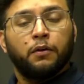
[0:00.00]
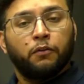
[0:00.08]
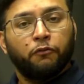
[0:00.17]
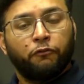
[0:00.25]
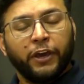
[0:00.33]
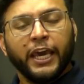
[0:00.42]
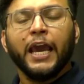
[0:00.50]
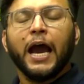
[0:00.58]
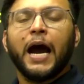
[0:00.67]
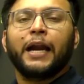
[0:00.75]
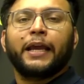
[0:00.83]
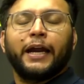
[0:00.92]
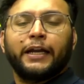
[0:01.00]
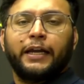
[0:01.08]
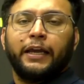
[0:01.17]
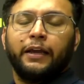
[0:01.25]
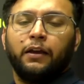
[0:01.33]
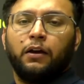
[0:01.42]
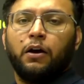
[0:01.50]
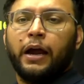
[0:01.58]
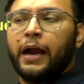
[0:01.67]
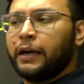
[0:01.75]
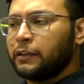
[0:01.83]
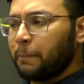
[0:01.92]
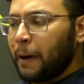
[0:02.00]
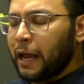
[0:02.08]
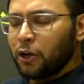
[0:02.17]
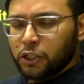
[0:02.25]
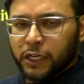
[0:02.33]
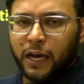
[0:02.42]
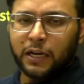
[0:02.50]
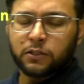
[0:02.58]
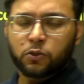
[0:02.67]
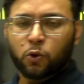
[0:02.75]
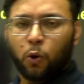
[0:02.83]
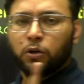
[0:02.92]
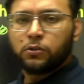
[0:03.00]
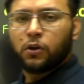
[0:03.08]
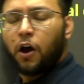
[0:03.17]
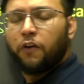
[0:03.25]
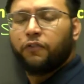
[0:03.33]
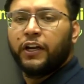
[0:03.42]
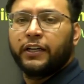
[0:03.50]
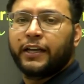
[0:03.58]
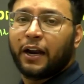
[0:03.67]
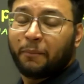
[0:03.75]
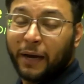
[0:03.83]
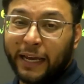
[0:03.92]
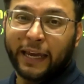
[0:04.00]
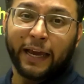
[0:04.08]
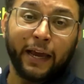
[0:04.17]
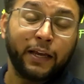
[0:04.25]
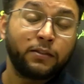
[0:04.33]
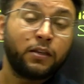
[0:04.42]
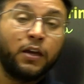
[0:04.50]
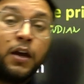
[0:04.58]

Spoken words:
we are getting, and the biological source of the turmeric is